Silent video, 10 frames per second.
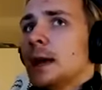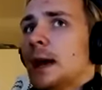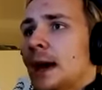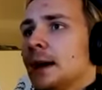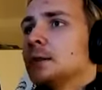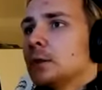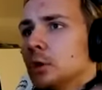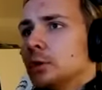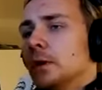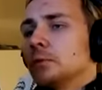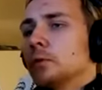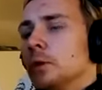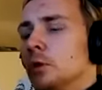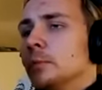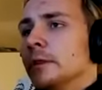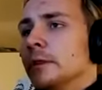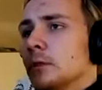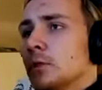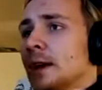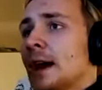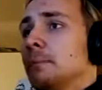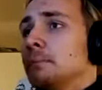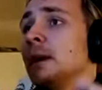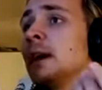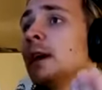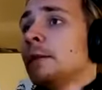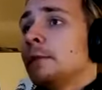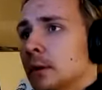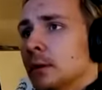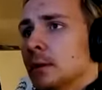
had co-evolved with humans, so they had behavioral